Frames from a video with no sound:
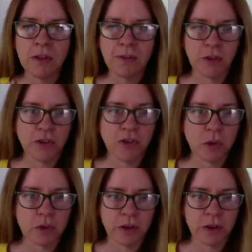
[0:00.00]
the first
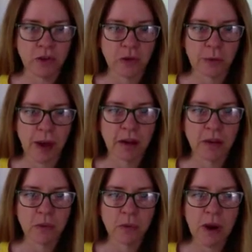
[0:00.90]
tool in your
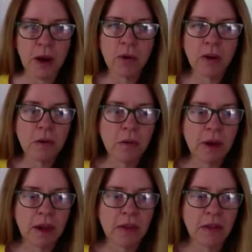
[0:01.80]
toolbox. Where were you
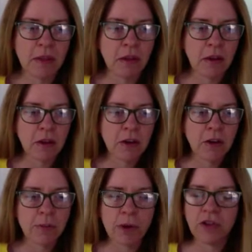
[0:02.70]
in
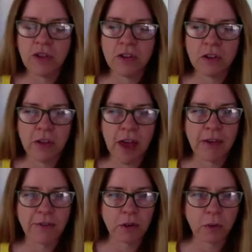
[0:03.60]
your emotions, your
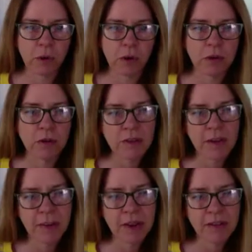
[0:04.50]
life, your world? Does
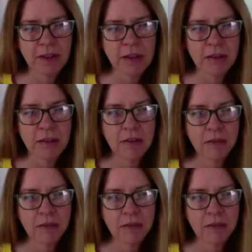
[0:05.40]
that make sense?